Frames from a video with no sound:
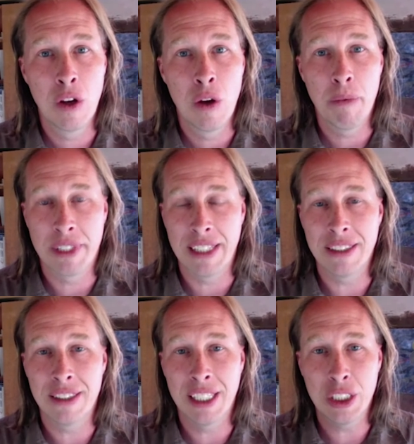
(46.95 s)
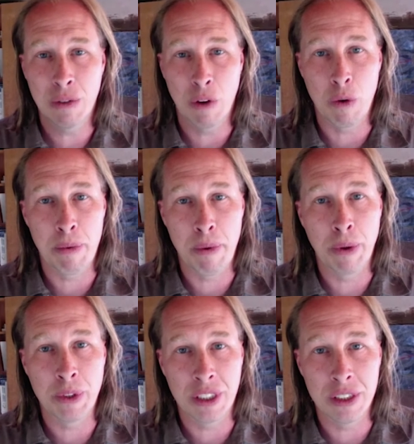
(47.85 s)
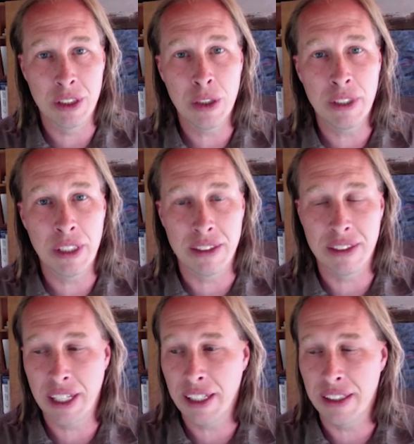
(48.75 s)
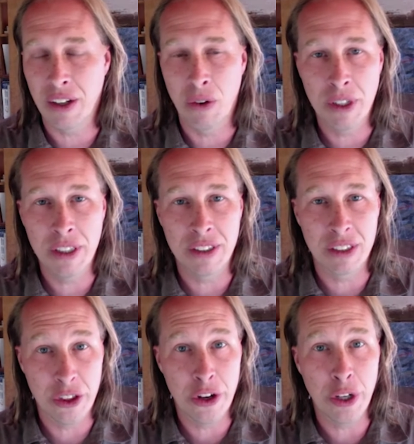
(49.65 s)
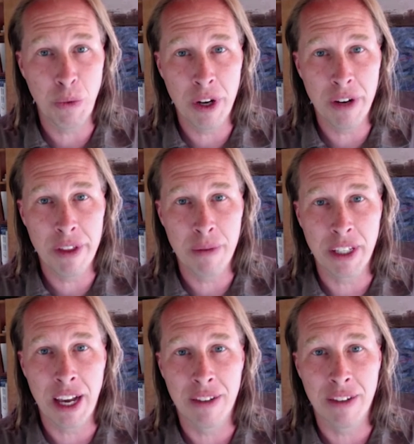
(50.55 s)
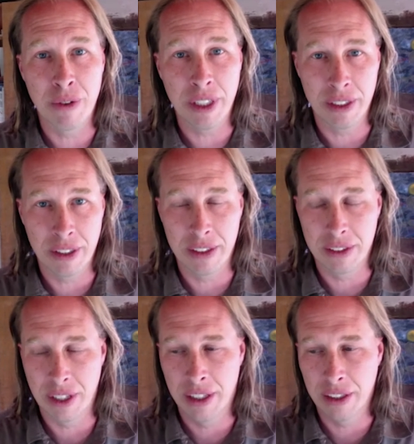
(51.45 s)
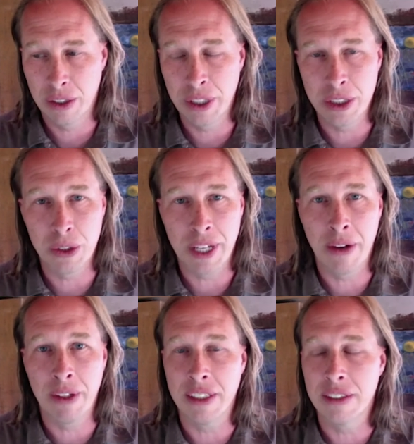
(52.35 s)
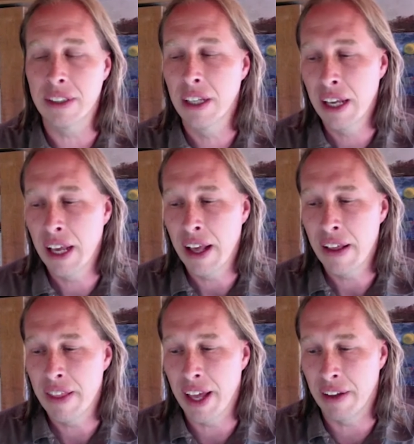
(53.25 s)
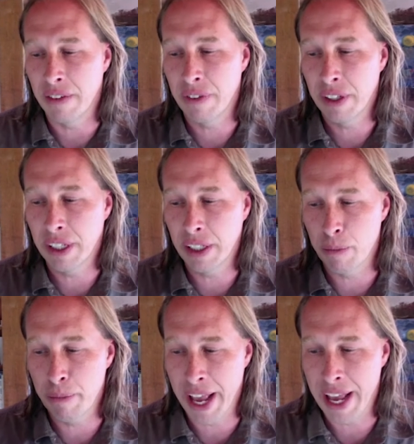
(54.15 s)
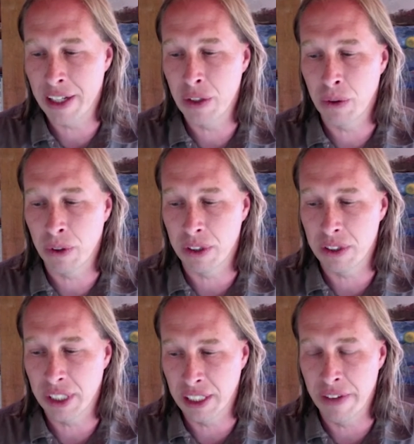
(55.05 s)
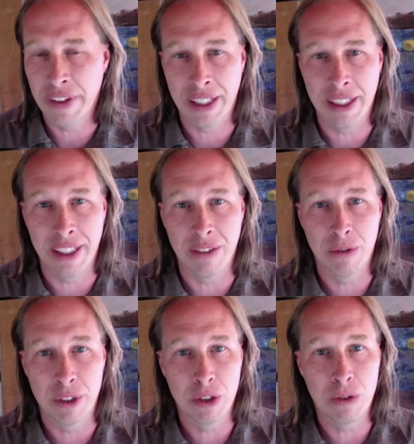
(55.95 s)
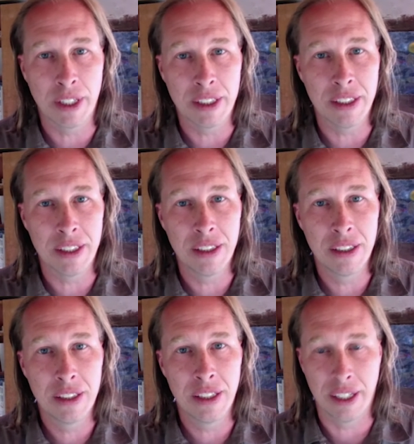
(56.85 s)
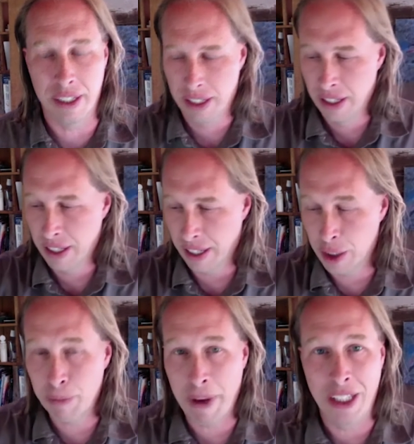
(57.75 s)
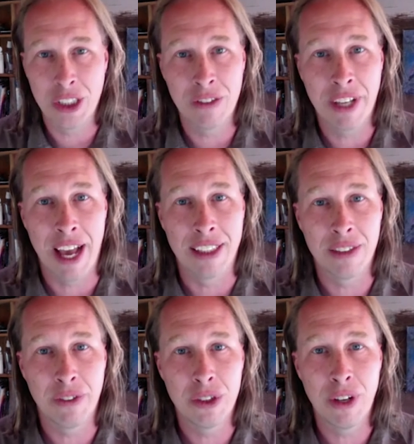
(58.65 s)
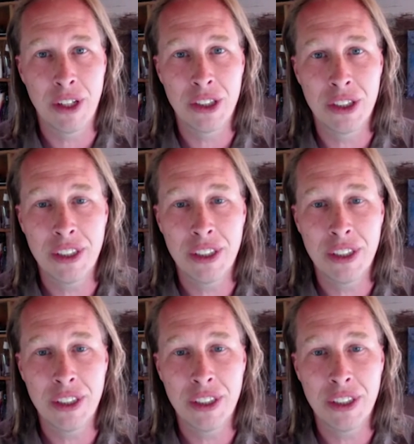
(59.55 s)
But that's essentially what we're proposing to do in these city ordinances, 31 of them in California, and including 2 counties that have either banned or significantly restricted the expansion of gas infrastructure.